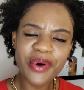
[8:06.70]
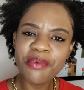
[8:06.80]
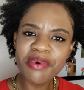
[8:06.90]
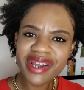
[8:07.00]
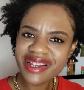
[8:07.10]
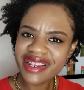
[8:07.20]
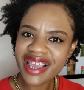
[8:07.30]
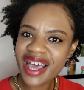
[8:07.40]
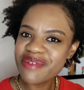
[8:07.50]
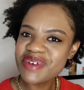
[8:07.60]
what could
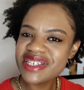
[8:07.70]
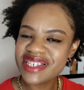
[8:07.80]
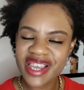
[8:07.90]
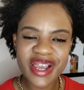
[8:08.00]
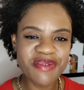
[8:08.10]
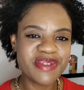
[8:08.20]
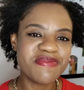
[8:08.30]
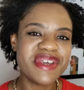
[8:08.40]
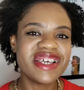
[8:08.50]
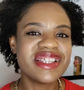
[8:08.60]
God be sharing with
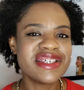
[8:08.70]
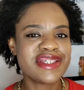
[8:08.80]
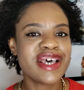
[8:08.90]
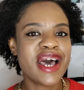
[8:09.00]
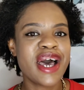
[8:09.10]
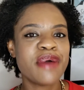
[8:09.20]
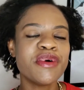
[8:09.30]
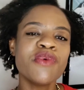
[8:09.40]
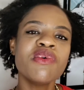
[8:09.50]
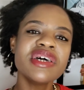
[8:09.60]
me in this time,
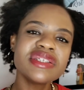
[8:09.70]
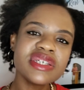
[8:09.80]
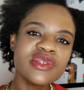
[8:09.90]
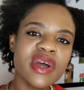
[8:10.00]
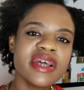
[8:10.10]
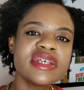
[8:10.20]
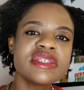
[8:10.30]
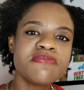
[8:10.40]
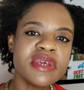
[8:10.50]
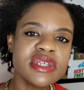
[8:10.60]
or what is he trying to
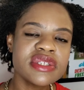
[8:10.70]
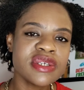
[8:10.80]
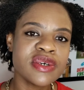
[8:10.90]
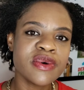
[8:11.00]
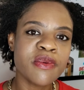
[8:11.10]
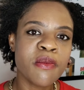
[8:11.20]
speak to you?